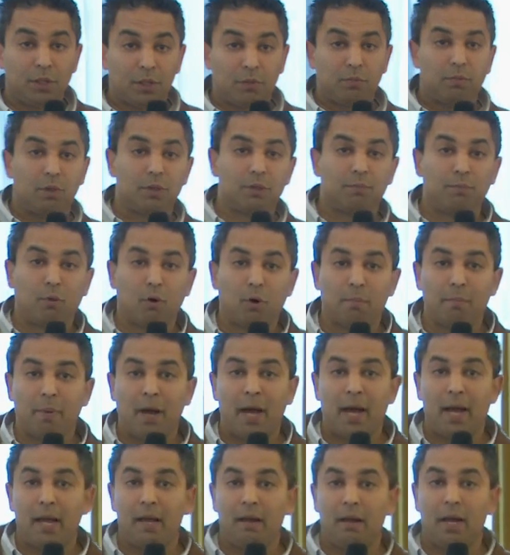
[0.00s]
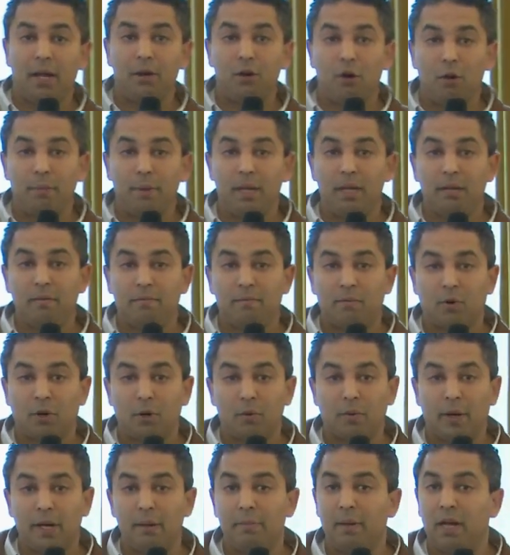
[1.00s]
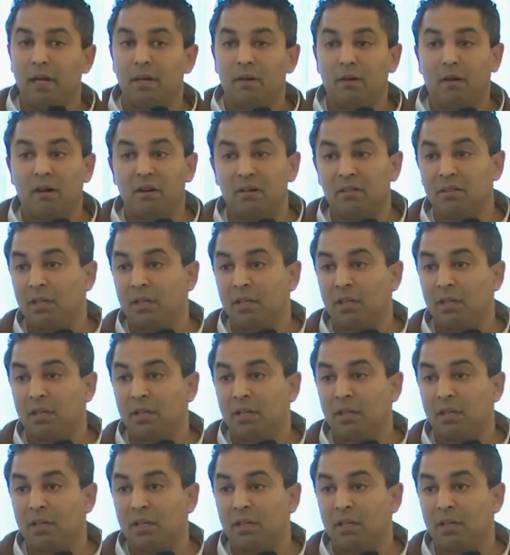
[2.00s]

which was bought by Adobe for $20 billion,